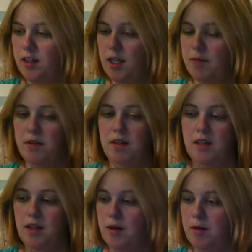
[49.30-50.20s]
Keep it
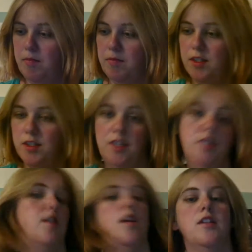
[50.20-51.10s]

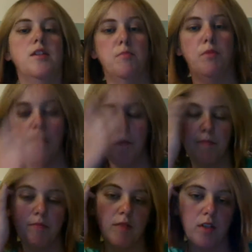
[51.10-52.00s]
consistent and simple.
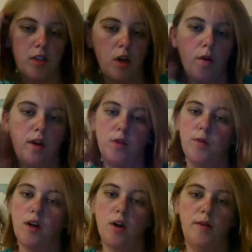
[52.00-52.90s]
So in a
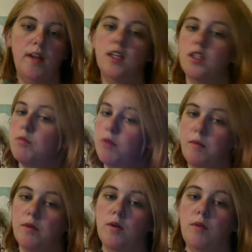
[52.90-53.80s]
3-card reading, that's pretty much
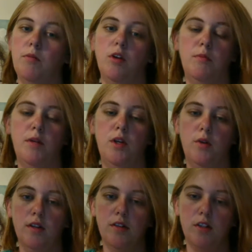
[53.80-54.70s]
what I'm going to be
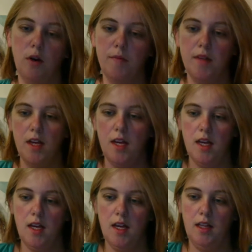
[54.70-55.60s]
doing. So
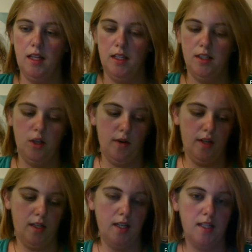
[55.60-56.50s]
let's go ahead and
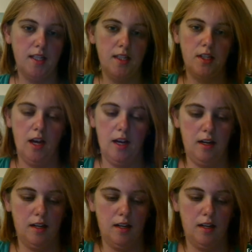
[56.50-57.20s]
get this done.